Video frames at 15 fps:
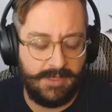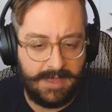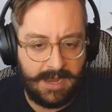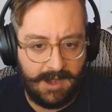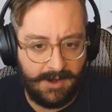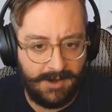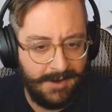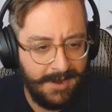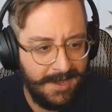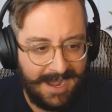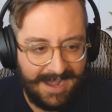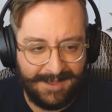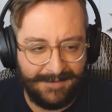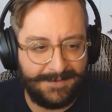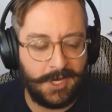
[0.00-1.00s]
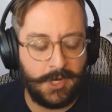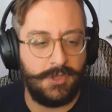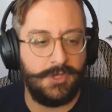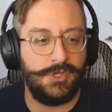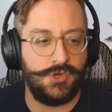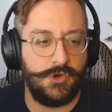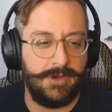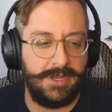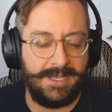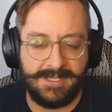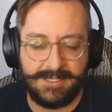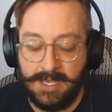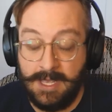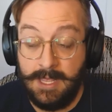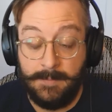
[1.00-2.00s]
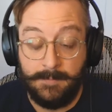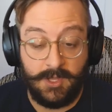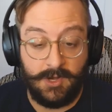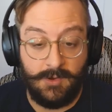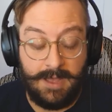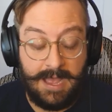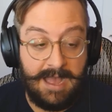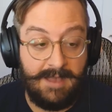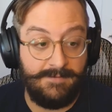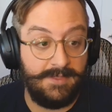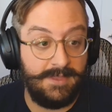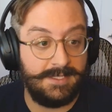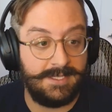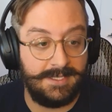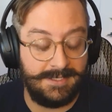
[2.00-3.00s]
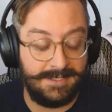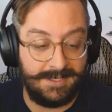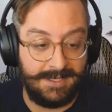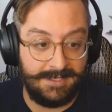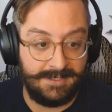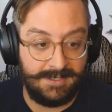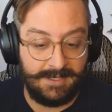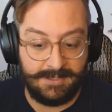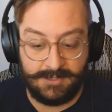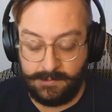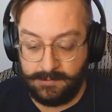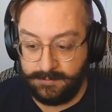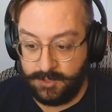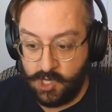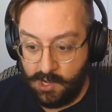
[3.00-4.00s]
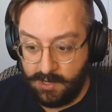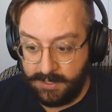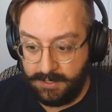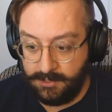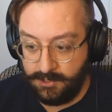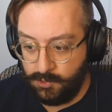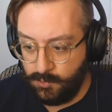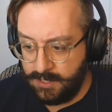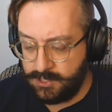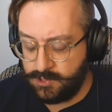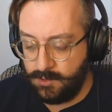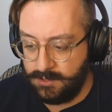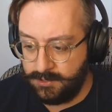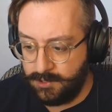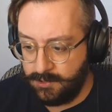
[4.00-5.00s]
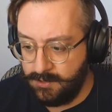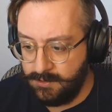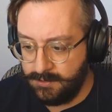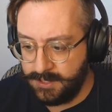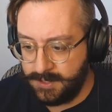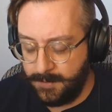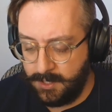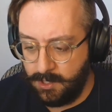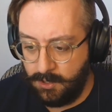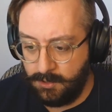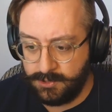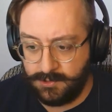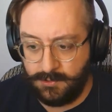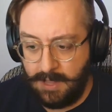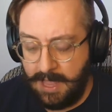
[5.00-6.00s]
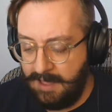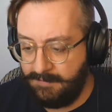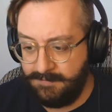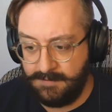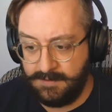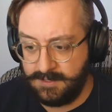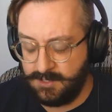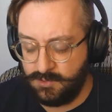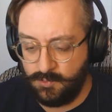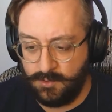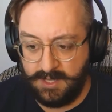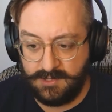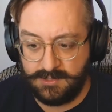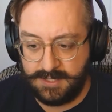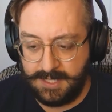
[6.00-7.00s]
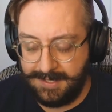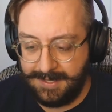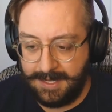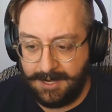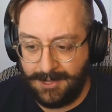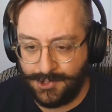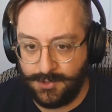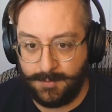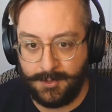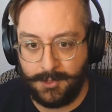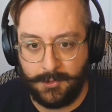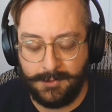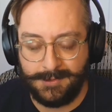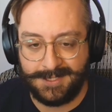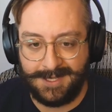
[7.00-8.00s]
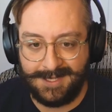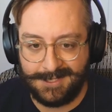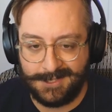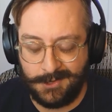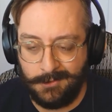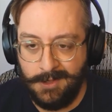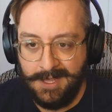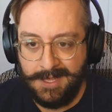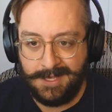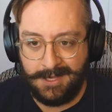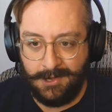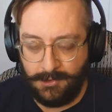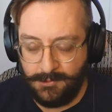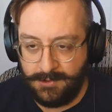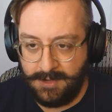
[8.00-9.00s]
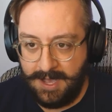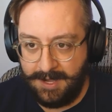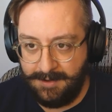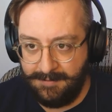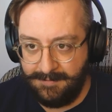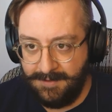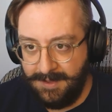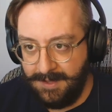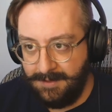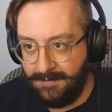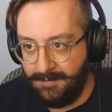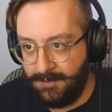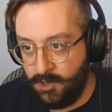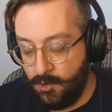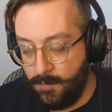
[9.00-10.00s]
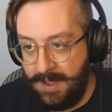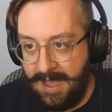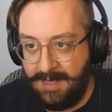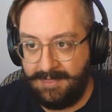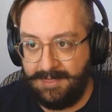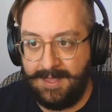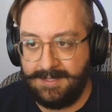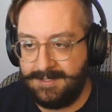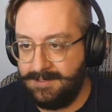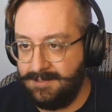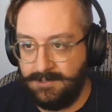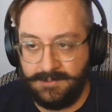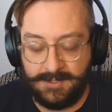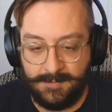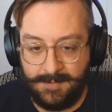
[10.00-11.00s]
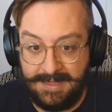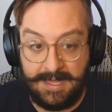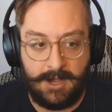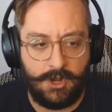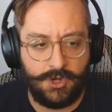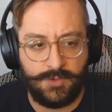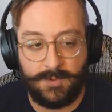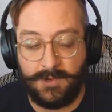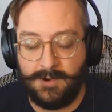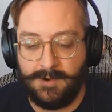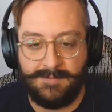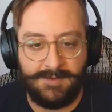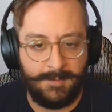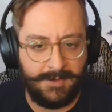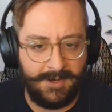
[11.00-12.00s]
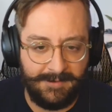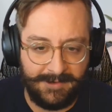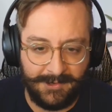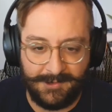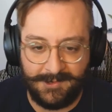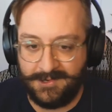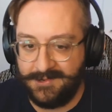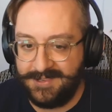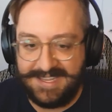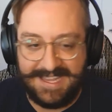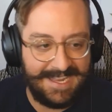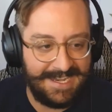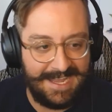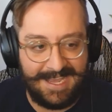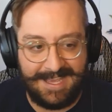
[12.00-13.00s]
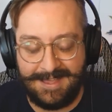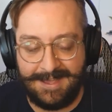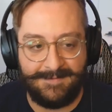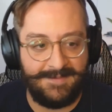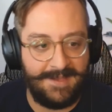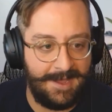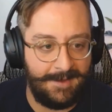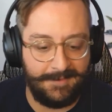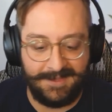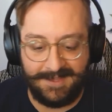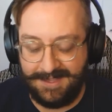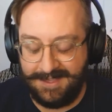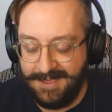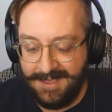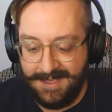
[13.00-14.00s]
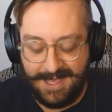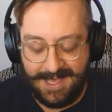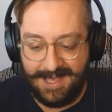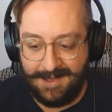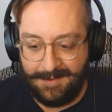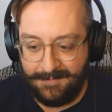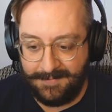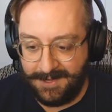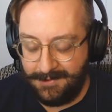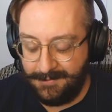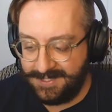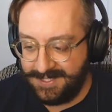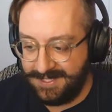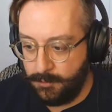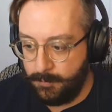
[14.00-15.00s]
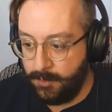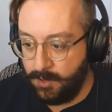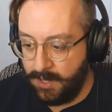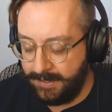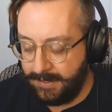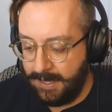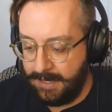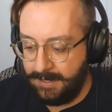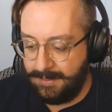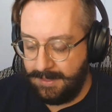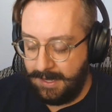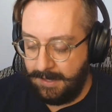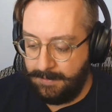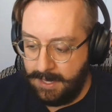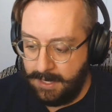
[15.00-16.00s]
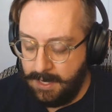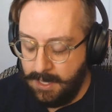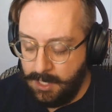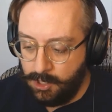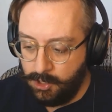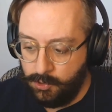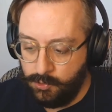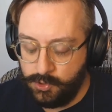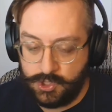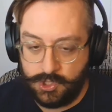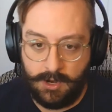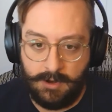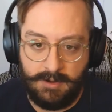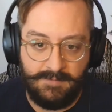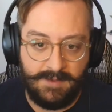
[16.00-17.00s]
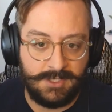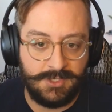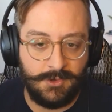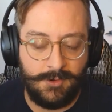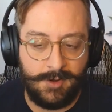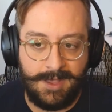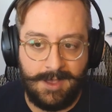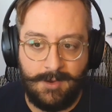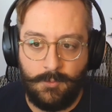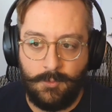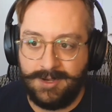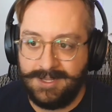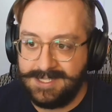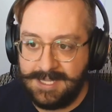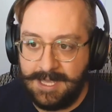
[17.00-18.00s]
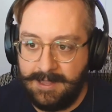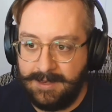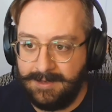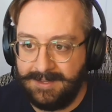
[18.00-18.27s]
there. I love to hear the journey because you know half of this is is is you know talking to restaurateurs, but also half of this is really understanding that entrepreneurial side. So you know you kind of your path led to you to being that entrepreneur from your your, your DNA, that family, um, you know, it's in your blood kind of thing. And then you started in Victoria. What does that